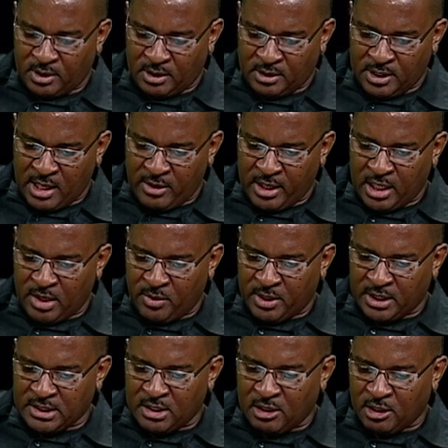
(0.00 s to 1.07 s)
Derek, I
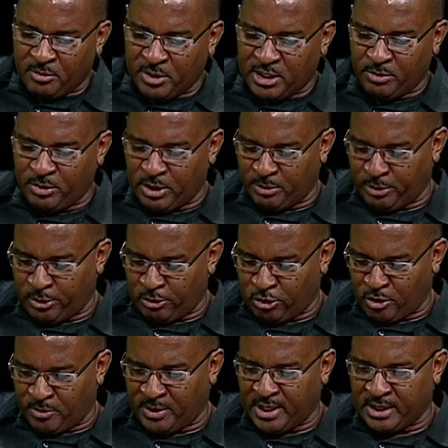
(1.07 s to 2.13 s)
want to talk a bit about the
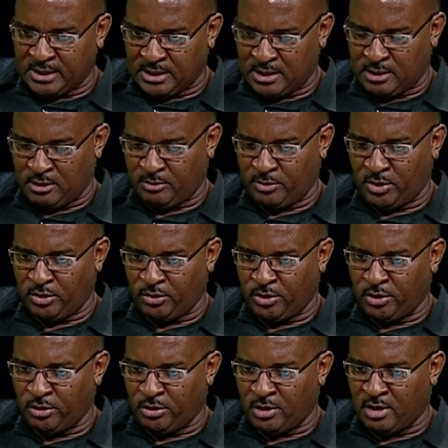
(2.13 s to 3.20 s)
program that
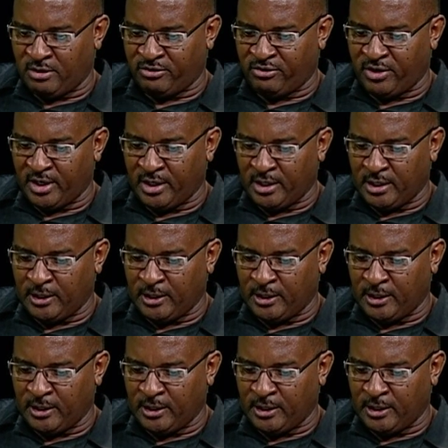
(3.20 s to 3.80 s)
you're offering.